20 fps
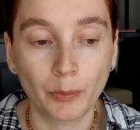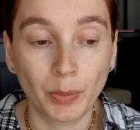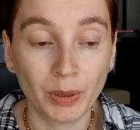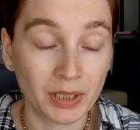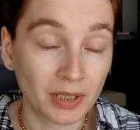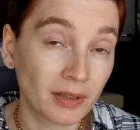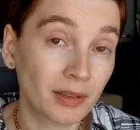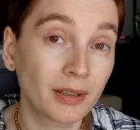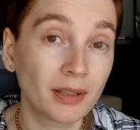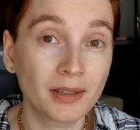
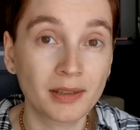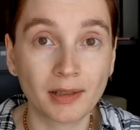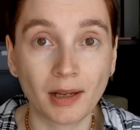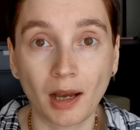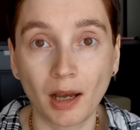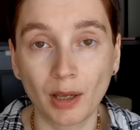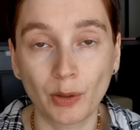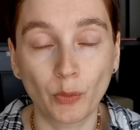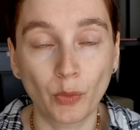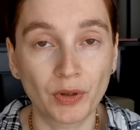But at least
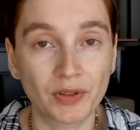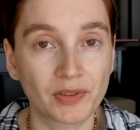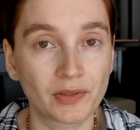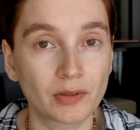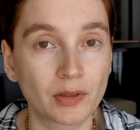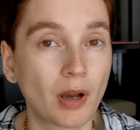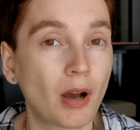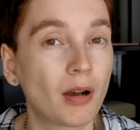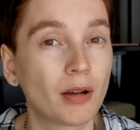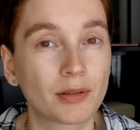I
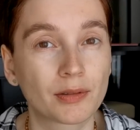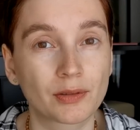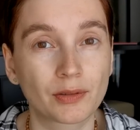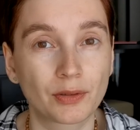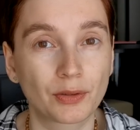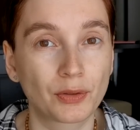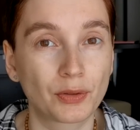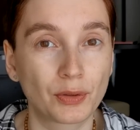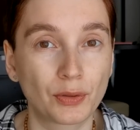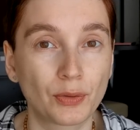wasn't
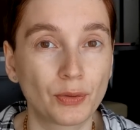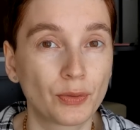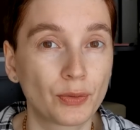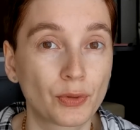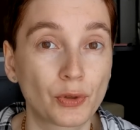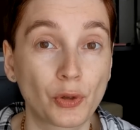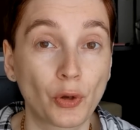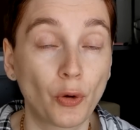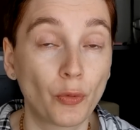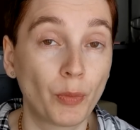asked to
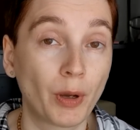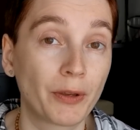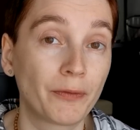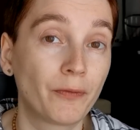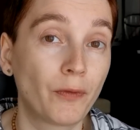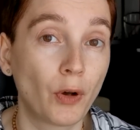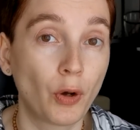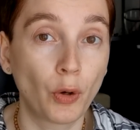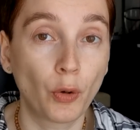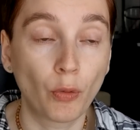show my
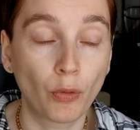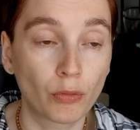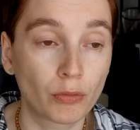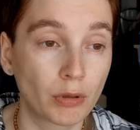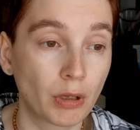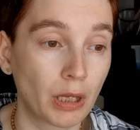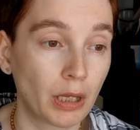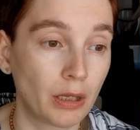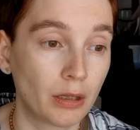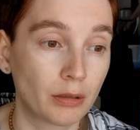
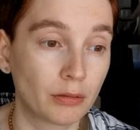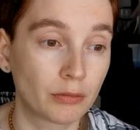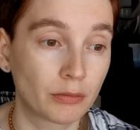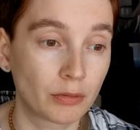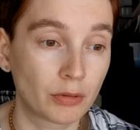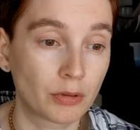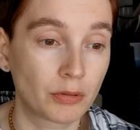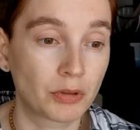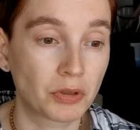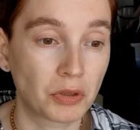phone
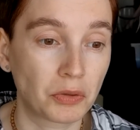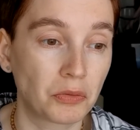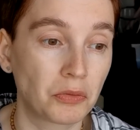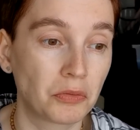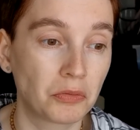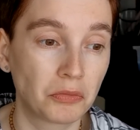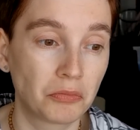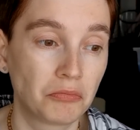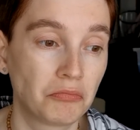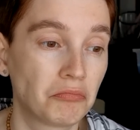and
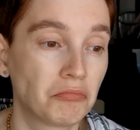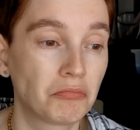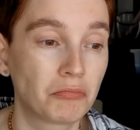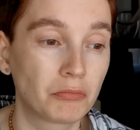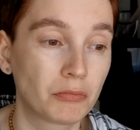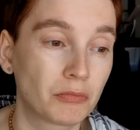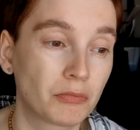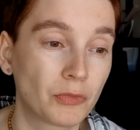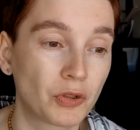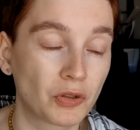
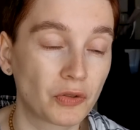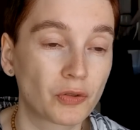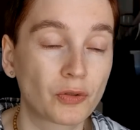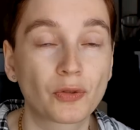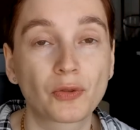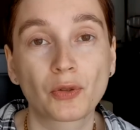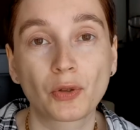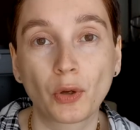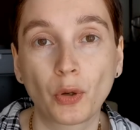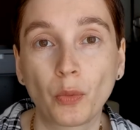just
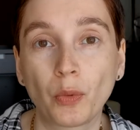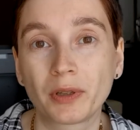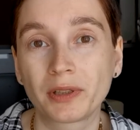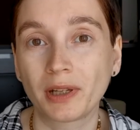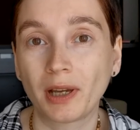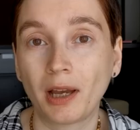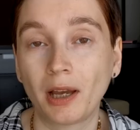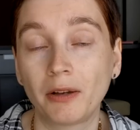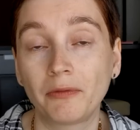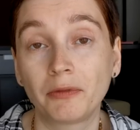to show
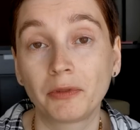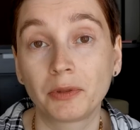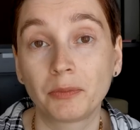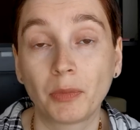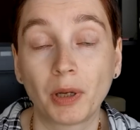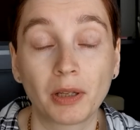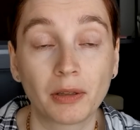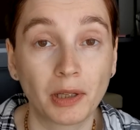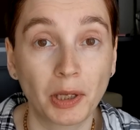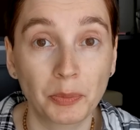what I have in
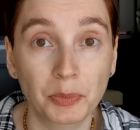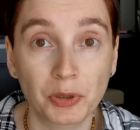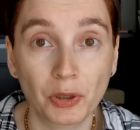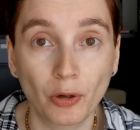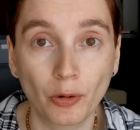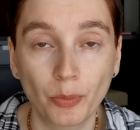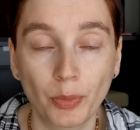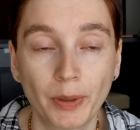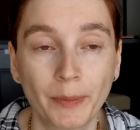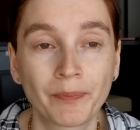my
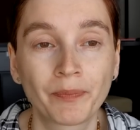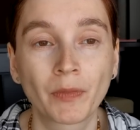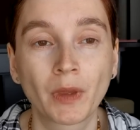laptop.